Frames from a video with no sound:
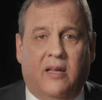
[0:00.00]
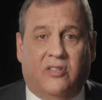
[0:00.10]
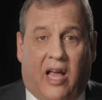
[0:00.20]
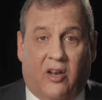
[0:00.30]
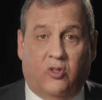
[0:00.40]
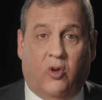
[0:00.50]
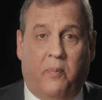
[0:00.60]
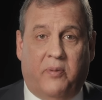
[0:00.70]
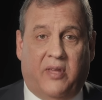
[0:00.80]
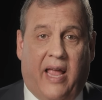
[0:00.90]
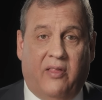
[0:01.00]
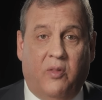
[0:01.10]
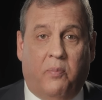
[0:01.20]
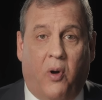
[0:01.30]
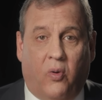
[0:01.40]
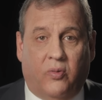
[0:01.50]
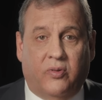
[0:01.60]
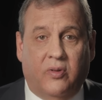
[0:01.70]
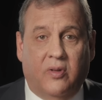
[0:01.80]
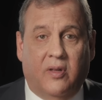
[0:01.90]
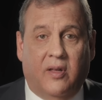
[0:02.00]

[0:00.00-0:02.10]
Donald Trump is ahead in the polls.